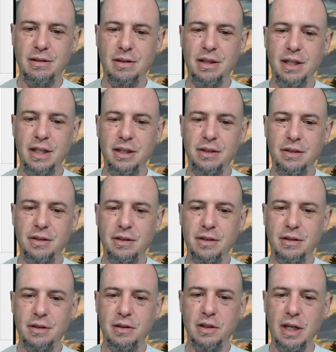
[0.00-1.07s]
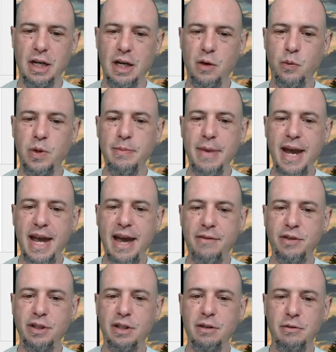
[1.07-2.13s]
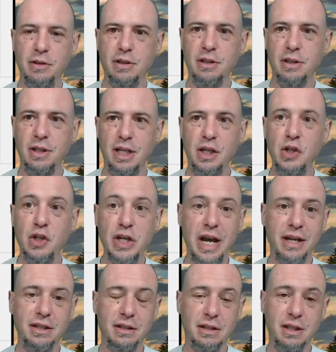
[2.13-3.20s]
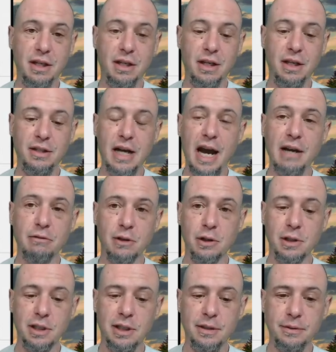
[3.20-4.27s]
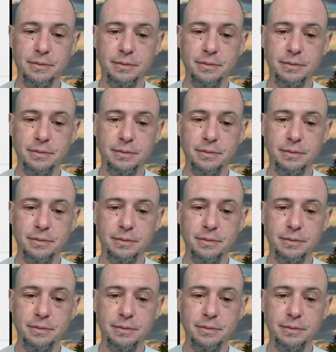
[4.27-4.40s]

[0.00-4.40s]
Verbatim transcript: this uh, we may have to to inject a, a die roller,